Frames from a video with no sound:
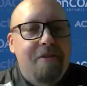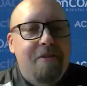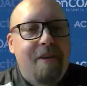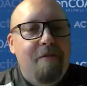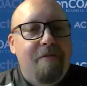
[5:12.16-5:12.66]

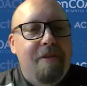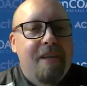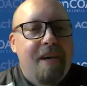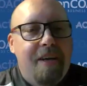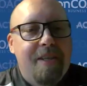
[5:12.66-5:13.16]
yourself as
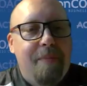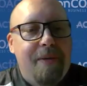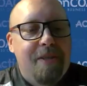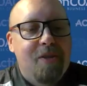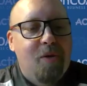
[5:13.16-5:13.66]
a
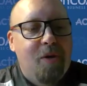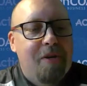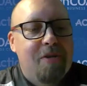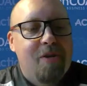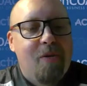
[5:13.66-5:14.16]
business owner.
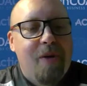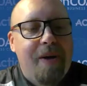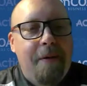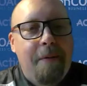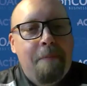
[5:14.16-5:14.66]

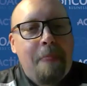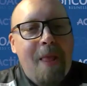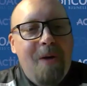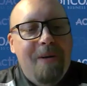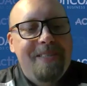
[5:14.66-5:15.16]
So
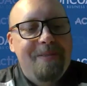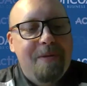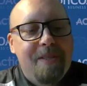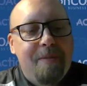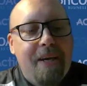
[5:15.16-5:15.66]
what's
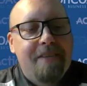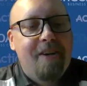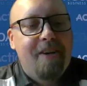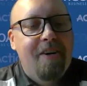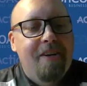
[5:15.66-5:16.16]
the biggest
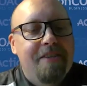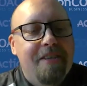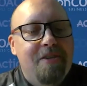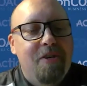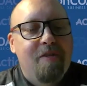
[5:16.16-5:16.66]
learning
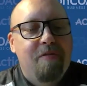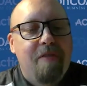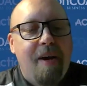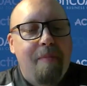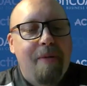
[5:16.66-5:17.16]
since you've
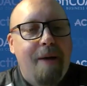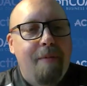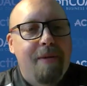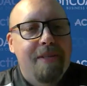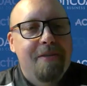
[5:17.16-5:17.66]
become
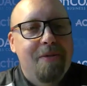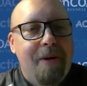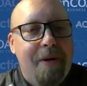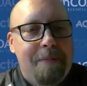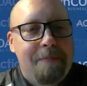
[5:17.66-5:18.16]
a business
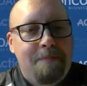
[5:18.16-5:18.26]
owner?